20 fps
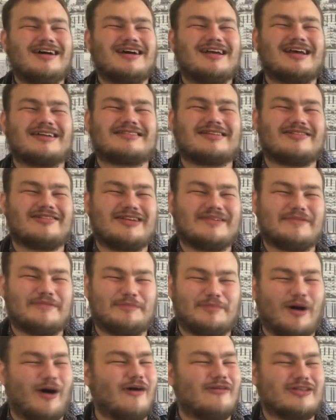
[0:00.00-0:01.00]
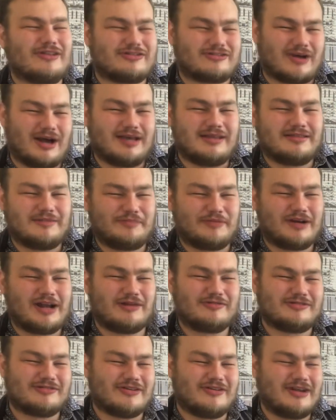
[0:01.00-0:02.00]
Like they don't even bother trying to
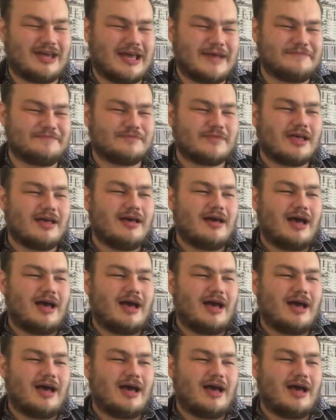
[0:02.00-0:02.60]
pronounce her name.